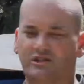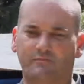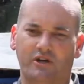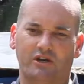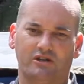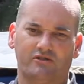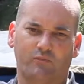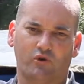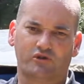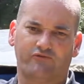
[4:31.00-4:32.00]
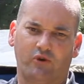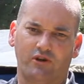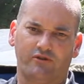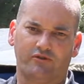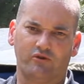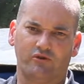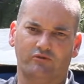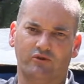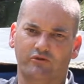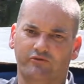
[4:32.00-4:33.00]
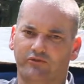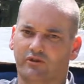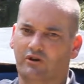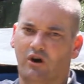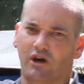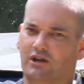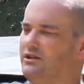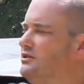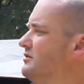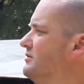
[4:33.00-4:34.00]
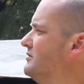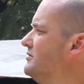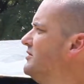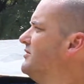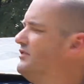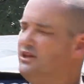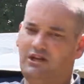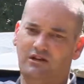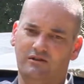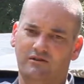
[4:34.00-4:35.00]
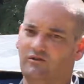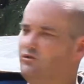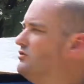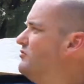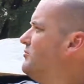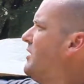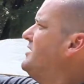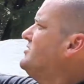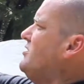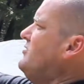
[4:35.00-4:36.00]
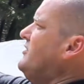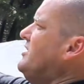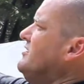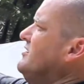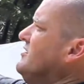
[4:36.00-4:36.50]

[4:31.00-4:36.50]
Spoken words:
the spigot is pushed fully through the roof eyelet, then you can replace over